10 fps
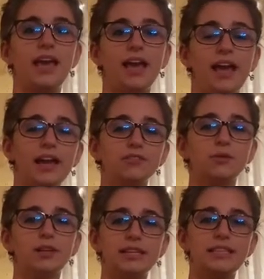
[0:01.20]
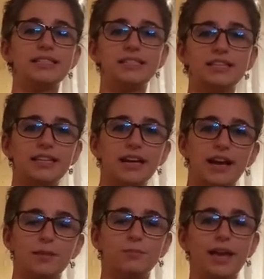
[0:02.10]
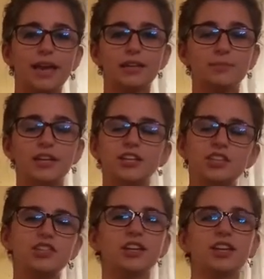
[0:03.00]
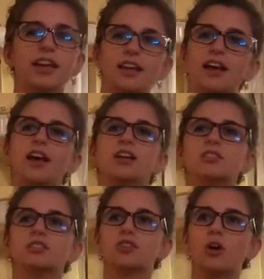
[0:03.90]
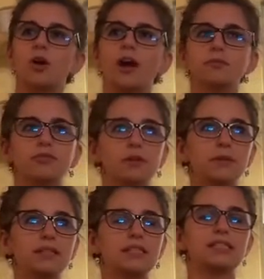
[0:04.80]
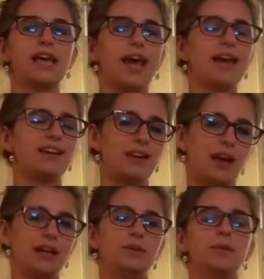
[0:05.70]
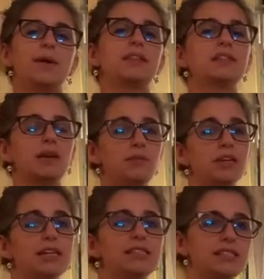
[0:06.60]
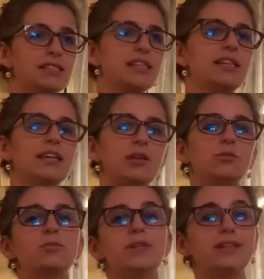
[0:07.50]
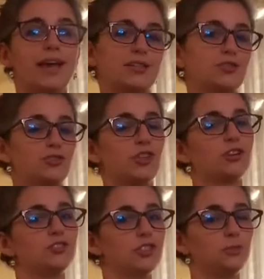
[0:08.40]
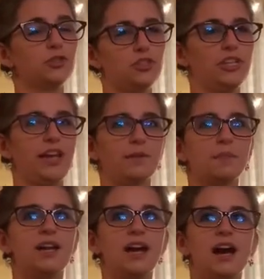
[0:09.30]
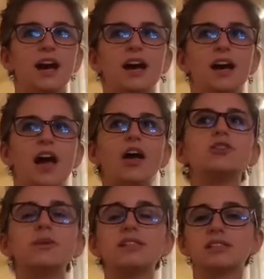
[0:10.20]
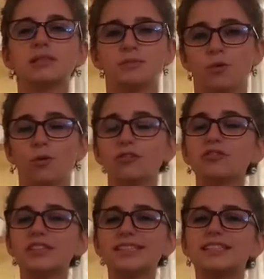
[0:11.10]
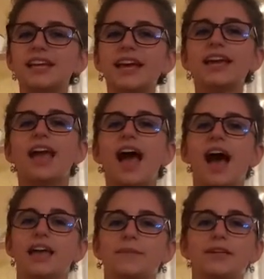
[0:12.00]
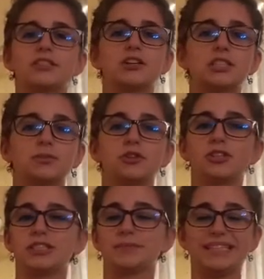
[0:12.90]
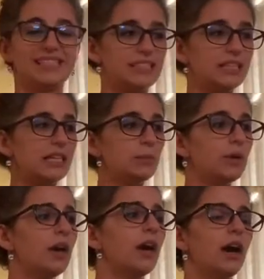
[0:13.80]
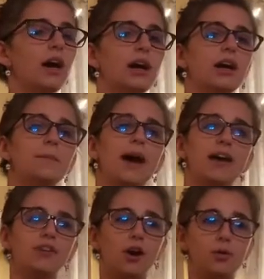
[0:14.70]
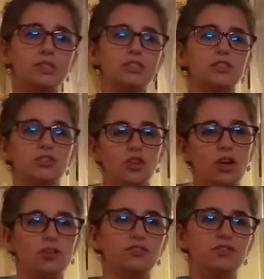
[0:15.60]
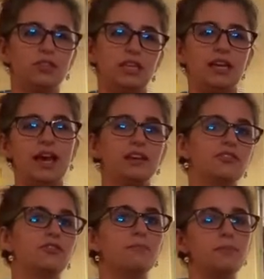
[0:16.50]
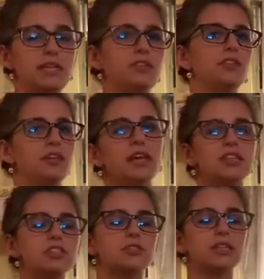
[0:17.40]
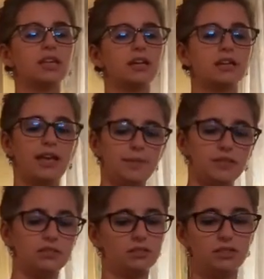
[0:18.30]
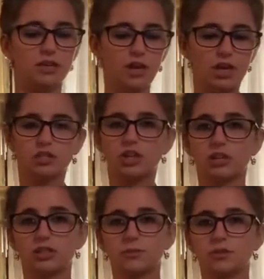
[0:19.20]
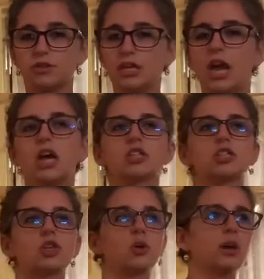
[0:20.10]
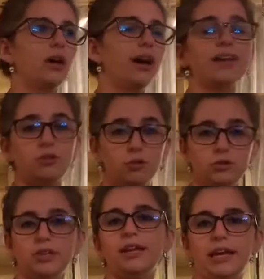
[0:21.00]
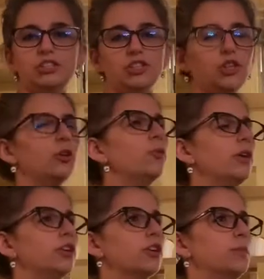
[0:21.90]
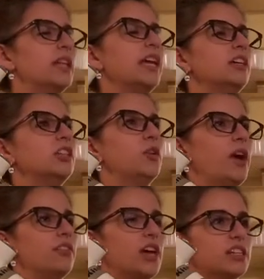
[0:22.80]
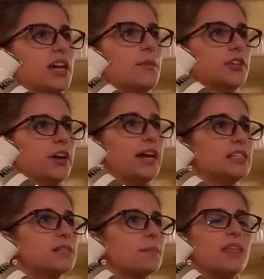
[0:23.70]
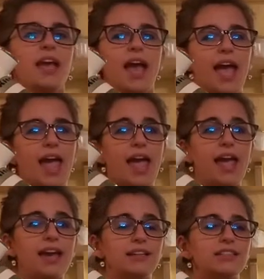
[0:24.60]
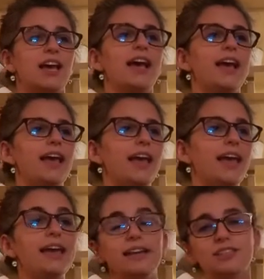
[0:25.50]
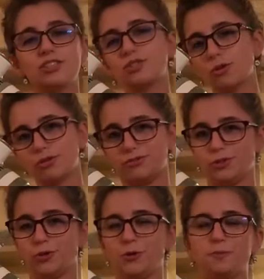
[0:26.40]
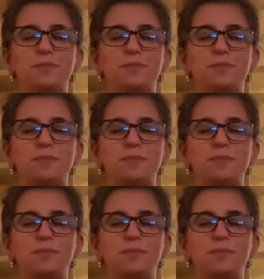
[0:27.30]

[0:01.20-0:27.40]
Hey everyone, it's Sydney. I'm back in my kitchen again. So I'm filming this at night, but by the time you guys see it, it will be National Chocolate Chip Cookie Day. I was basically born for this day. I can make chocolate chip cookies in my sleep. I've always loved the kind of myth and history that came into the chocolate chip cookie. So I Googled it, as you do when you're a millennial and you have a lot of time on your hands. And it is sort of true.